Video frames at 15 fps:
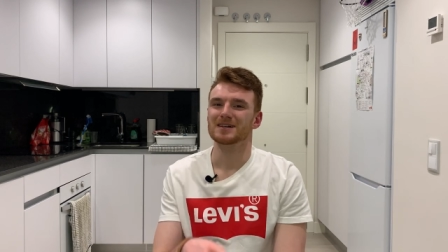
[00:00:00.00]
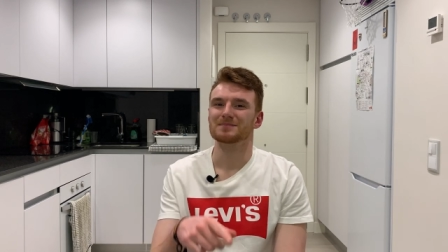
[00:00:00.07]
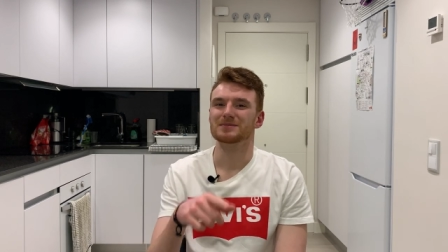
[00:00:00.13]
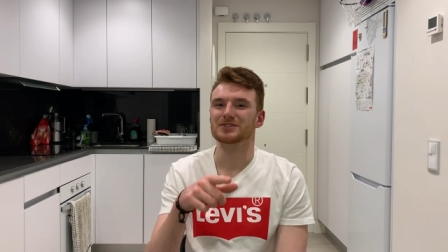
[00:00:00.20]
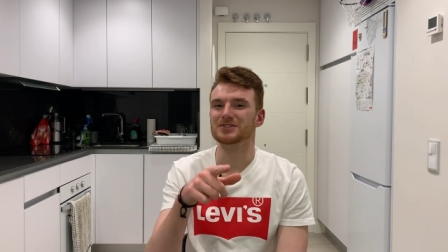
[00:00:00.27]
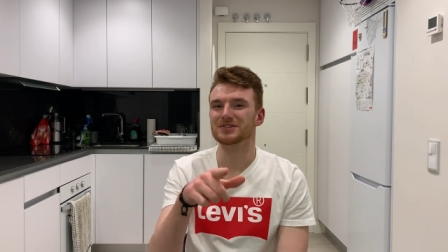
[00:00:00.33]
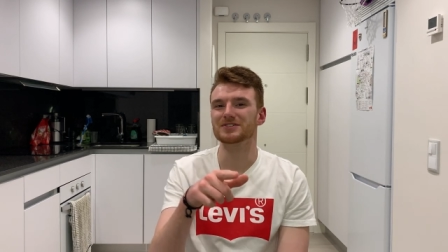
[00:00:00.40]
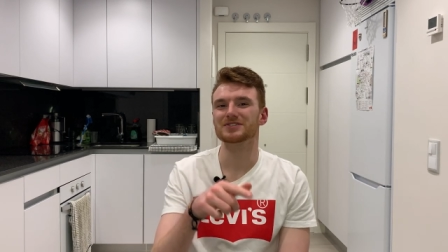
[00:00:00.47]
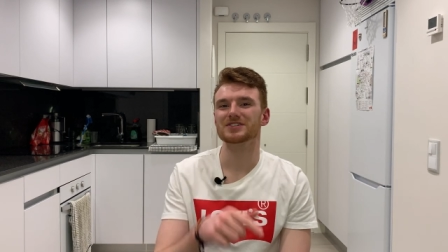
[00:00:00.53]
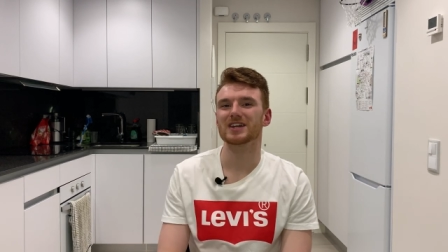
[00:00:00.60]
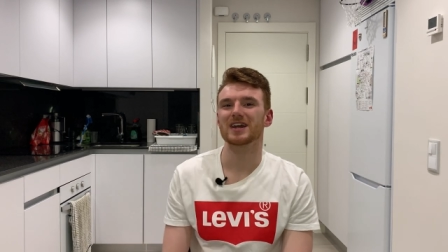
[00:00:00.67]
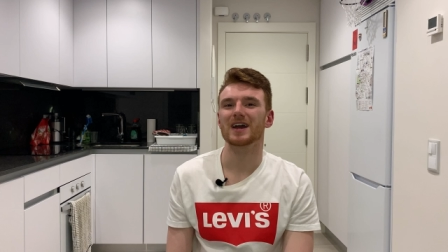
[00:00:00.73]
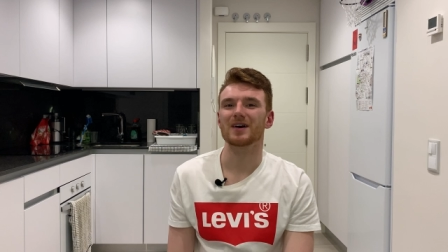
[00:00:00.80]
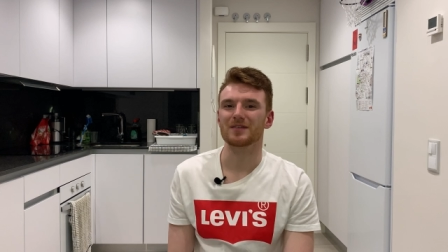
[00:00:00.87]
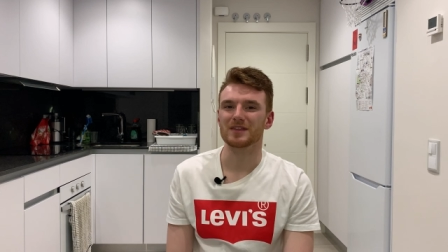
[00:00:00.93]
Be sure to
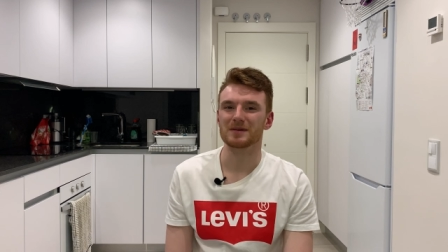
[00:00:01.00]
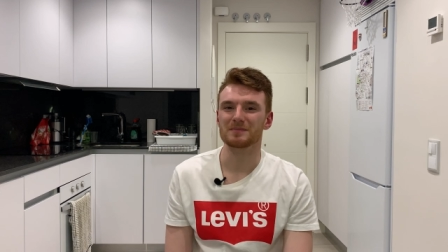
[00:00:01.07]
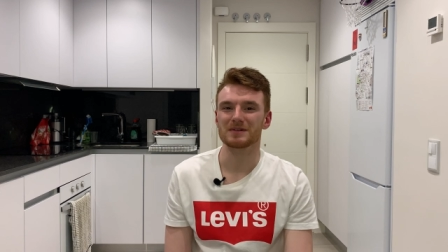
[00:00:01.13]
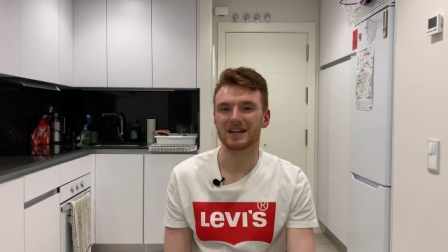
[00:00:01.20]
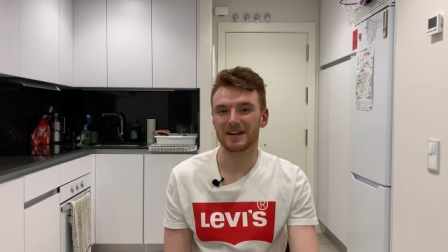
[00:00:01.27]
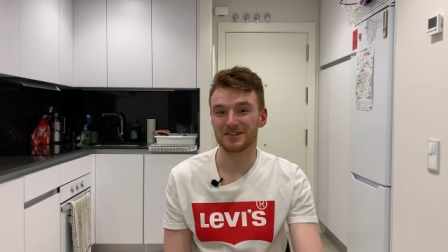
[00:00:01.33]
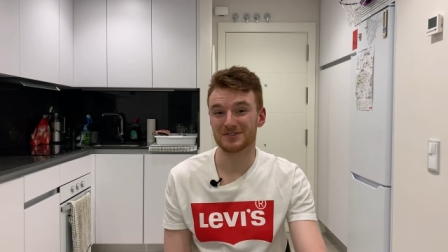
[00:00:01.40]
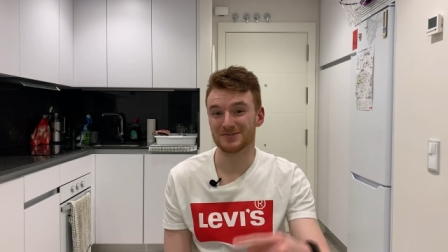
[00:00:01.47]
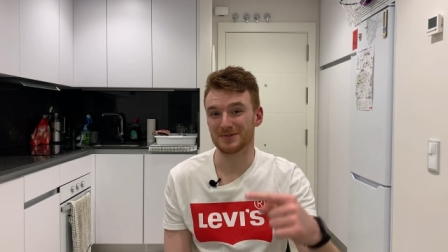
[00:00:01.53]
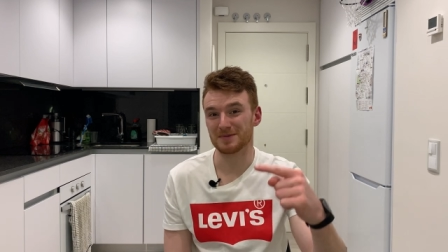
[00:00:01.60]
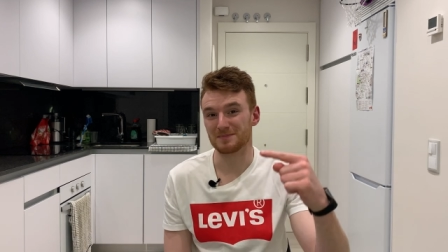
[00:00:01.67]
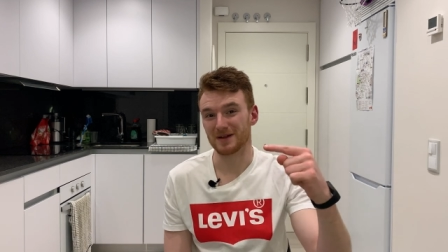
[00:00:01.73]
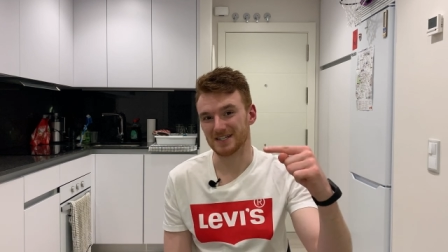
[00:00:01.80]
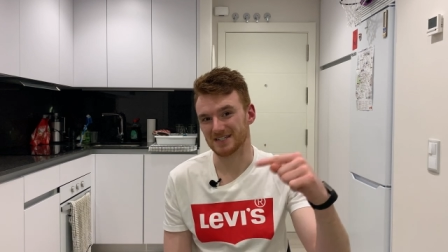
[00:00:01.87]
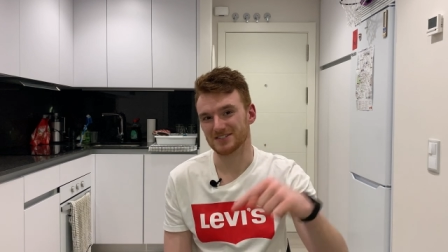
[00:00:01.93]
check out the Millennials with
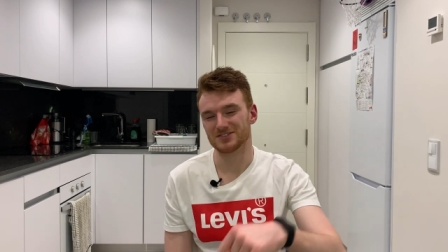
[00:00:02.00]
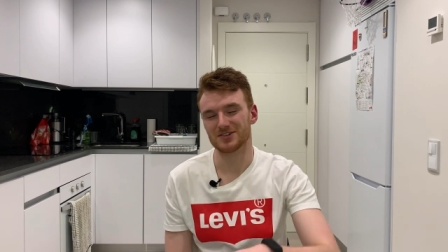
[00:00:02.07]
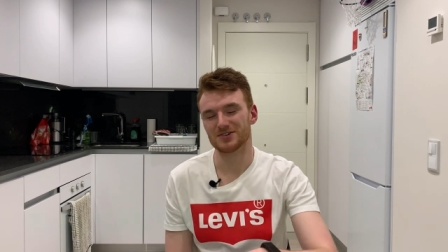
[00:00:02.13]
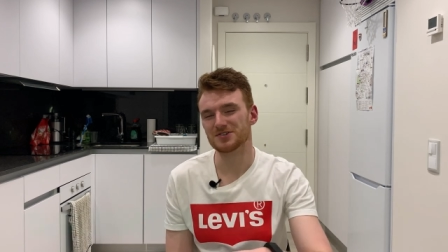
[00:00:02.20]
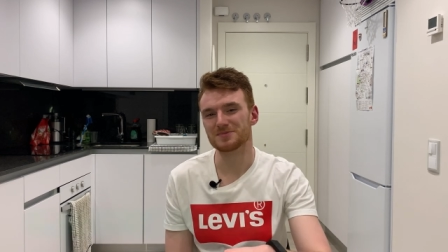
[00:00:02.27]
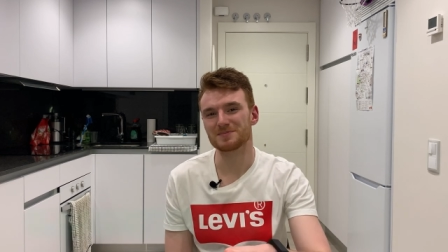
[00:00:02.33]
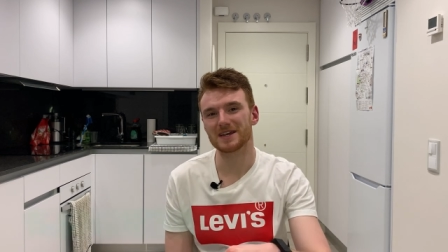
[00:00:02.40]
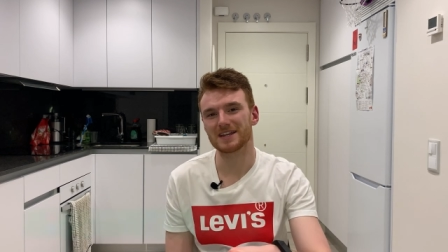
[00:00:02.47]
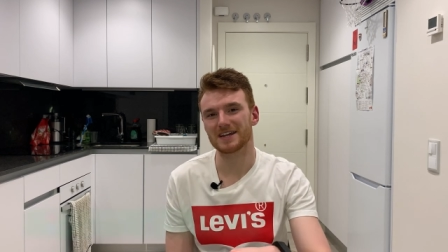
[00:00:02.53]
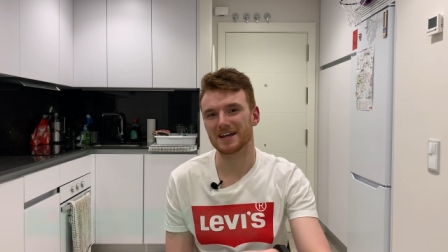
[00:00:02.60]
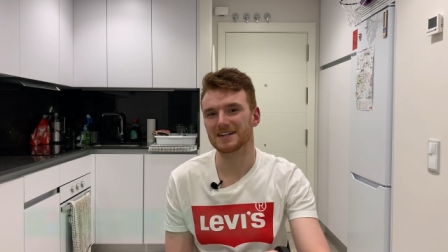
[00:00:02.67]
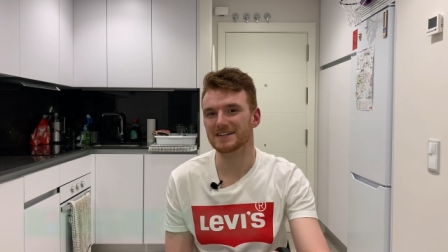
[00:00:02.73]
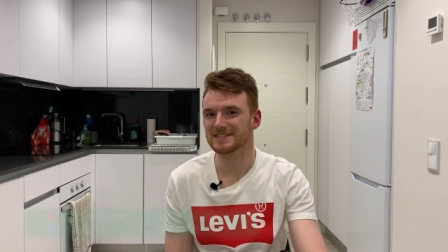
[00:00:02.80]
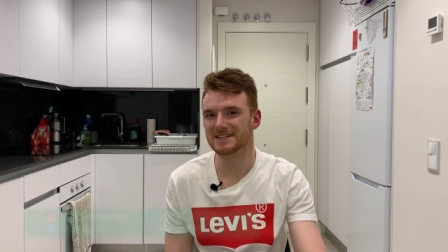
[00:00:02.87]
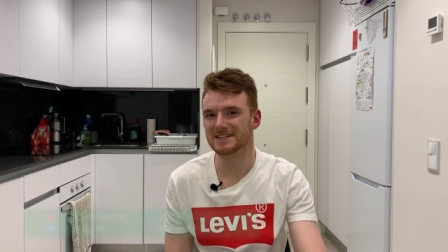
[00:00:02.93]
Money social media
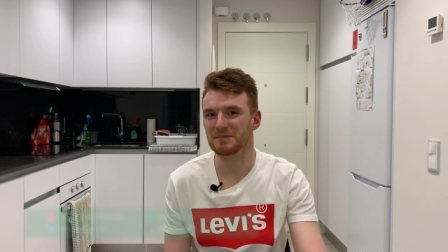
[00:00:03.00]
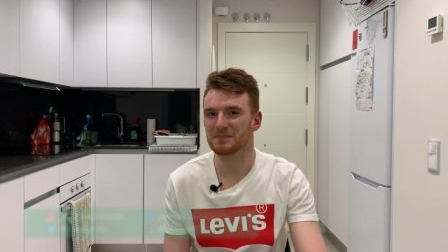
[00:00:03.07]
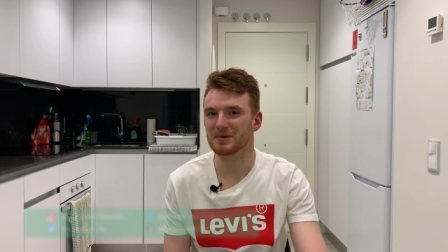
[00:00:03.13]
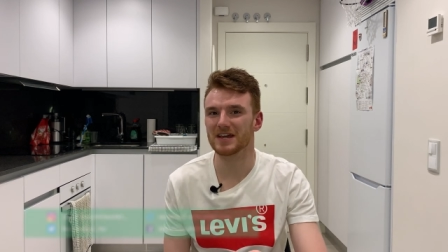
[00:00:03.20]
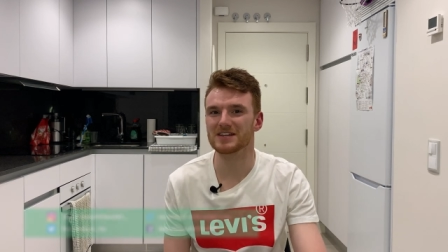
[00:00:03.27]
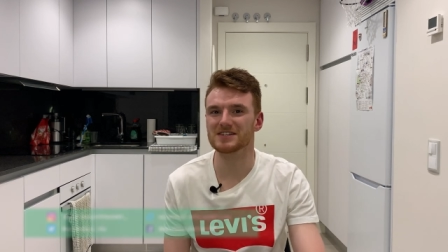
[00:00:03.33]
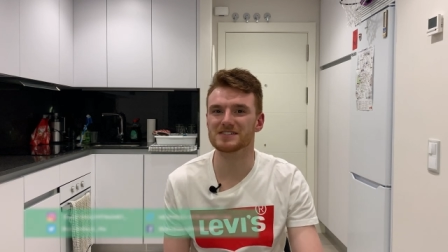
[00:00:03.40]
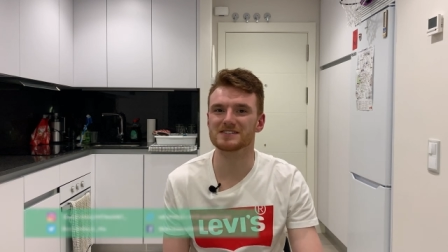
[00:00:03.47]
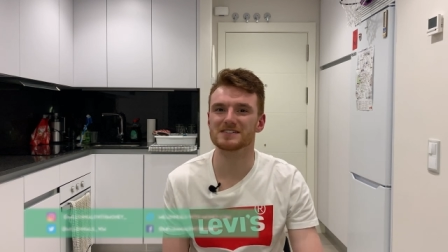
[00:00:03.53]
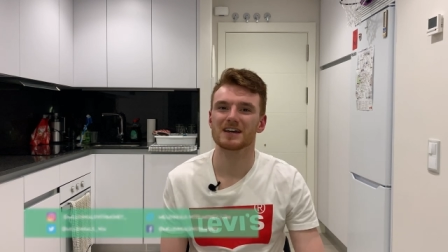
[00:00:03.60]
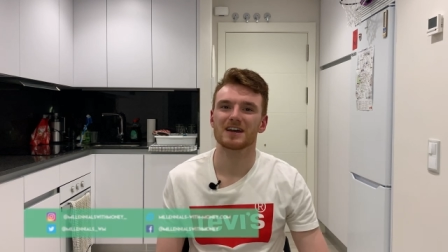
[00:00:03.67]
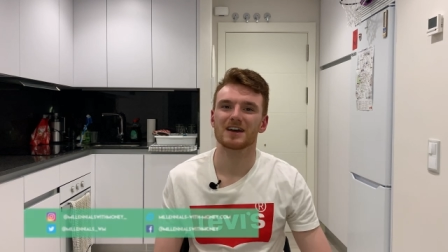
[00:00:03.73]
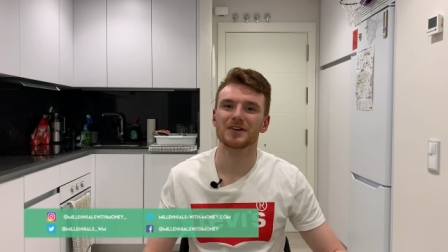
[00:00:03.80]
and internet pages